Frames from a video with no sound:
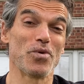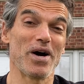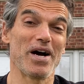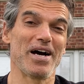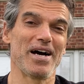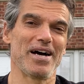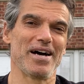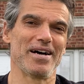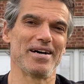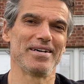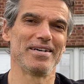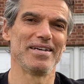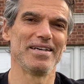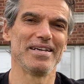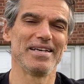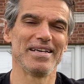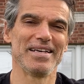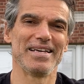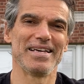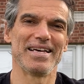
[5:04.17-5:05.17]
are.
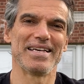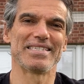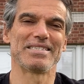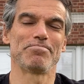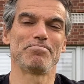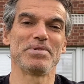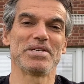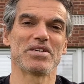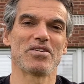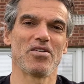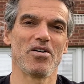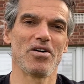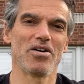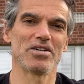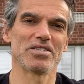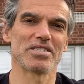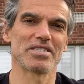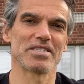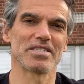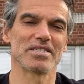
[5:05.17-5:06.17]
It's
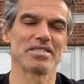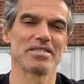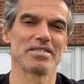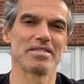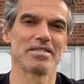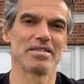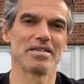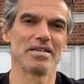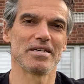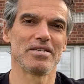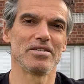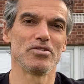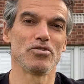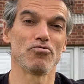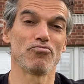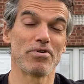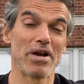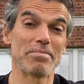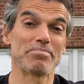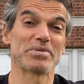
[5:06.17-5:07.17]
because your
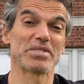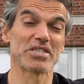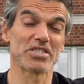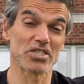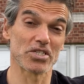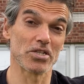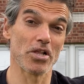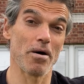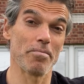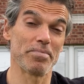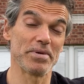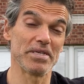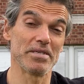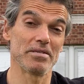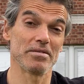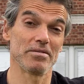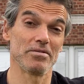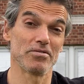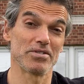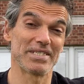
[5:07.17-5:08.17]
reps are sloppy,
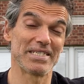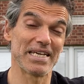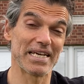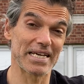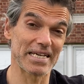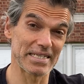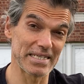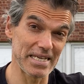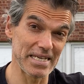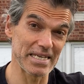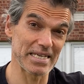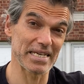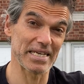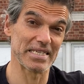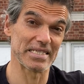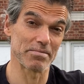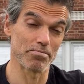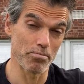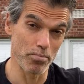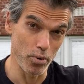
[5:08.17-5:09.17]
your technique
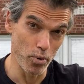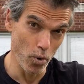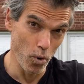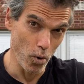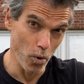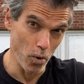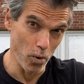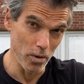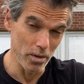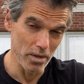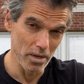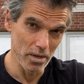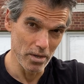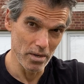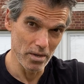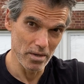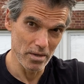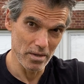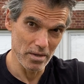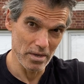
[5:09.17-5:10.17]
is poor.
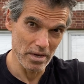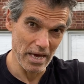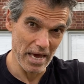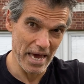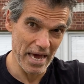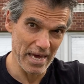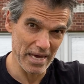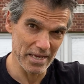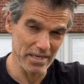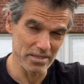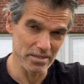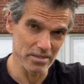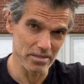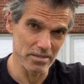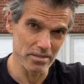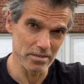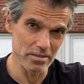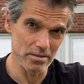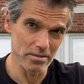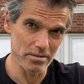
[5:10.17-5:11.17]

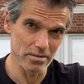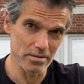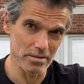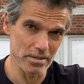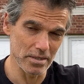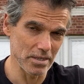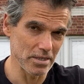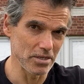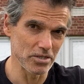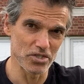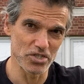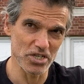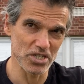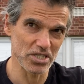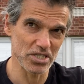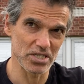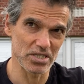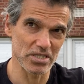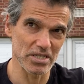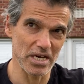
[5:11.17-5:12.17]
and you're
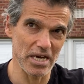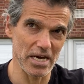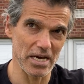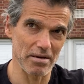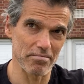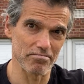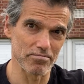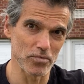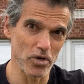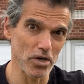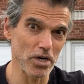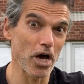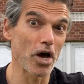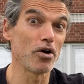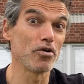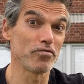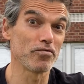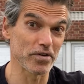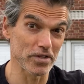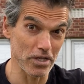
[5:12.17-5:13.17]
just not
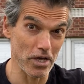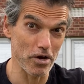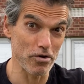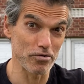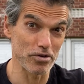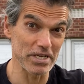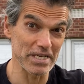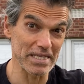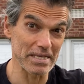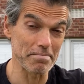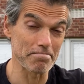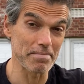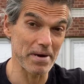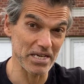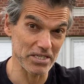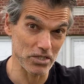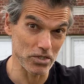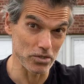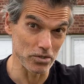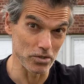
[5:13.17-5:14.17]
overloading the
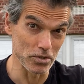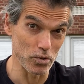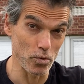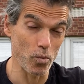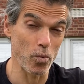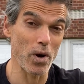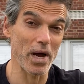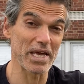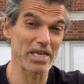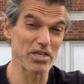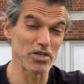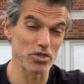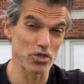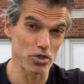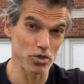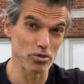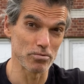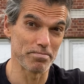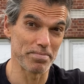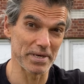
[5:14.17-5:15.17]
muscle the way you
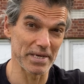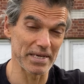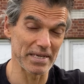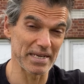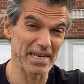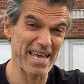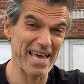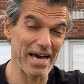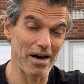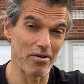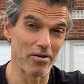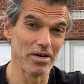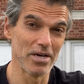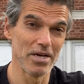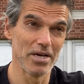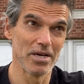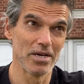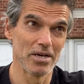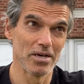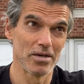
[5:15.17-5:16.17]
should be. Now,
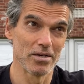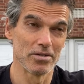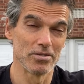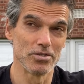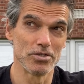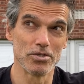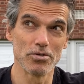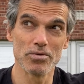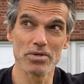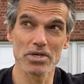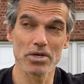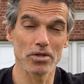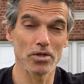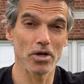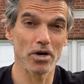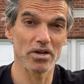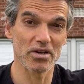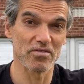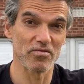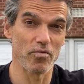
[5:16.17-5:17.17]
doing a
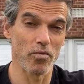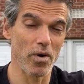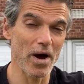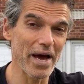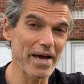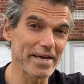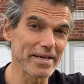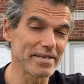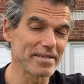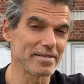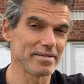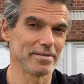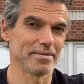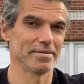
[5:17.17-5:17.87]
lot of weight